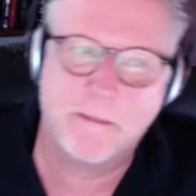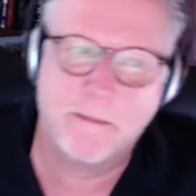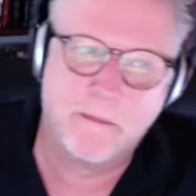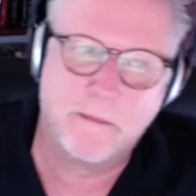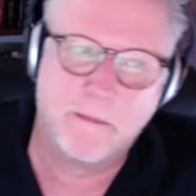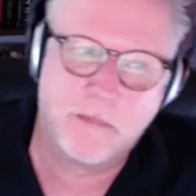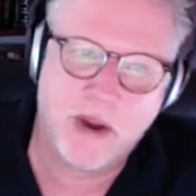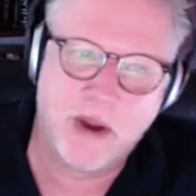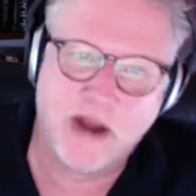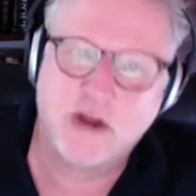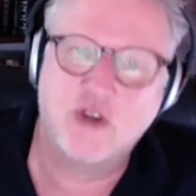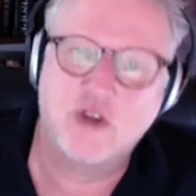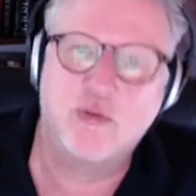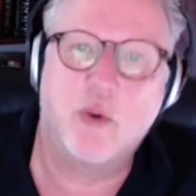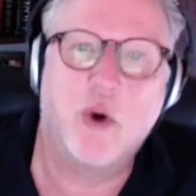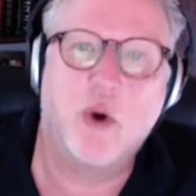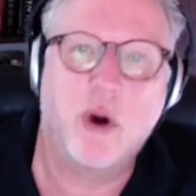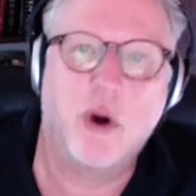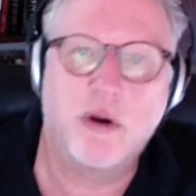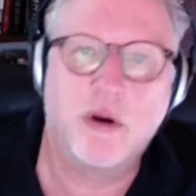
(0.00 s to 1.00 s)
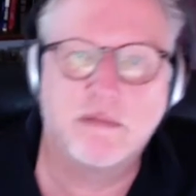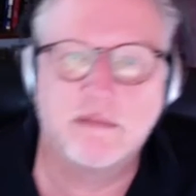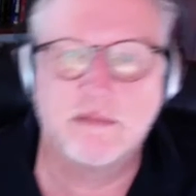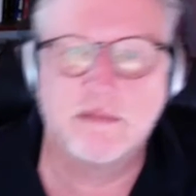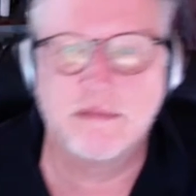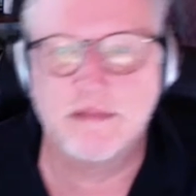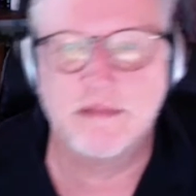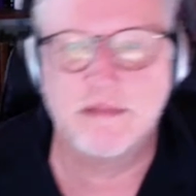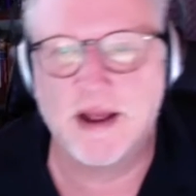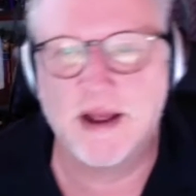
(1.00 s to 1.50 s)
practice more,
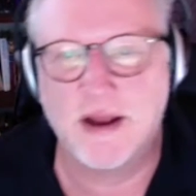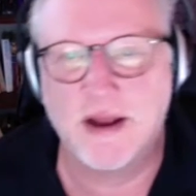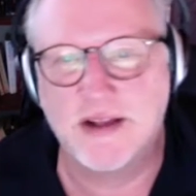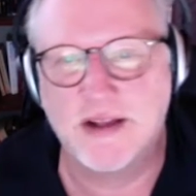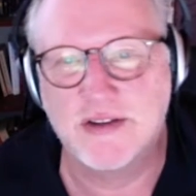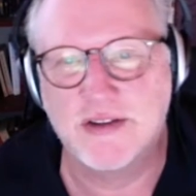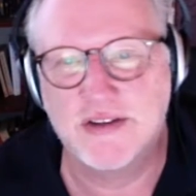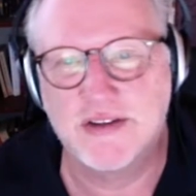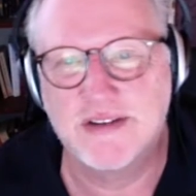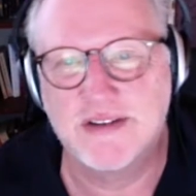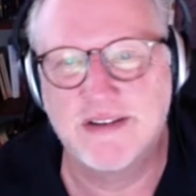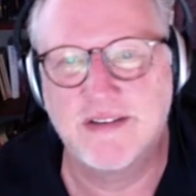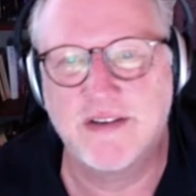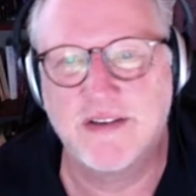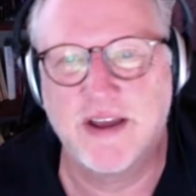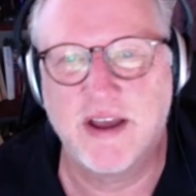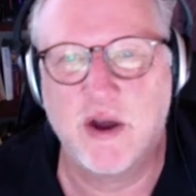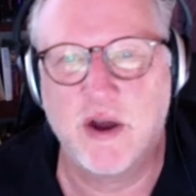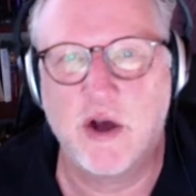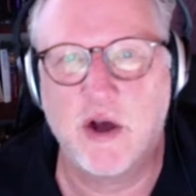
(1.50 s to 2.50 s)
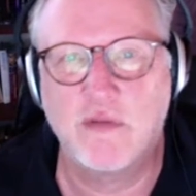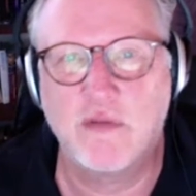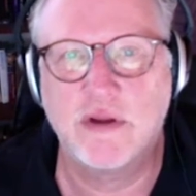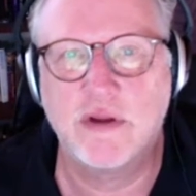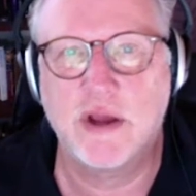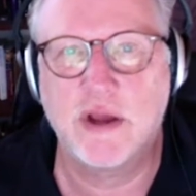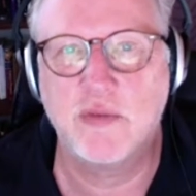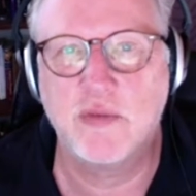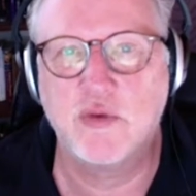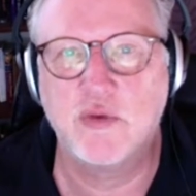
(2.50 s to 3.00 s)
not less. Okay.
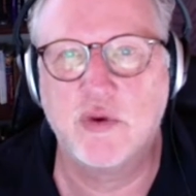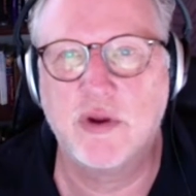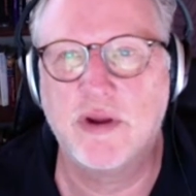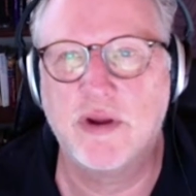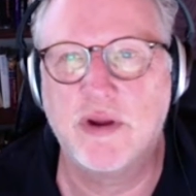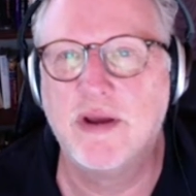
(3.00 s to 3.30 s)
Oftentimes when,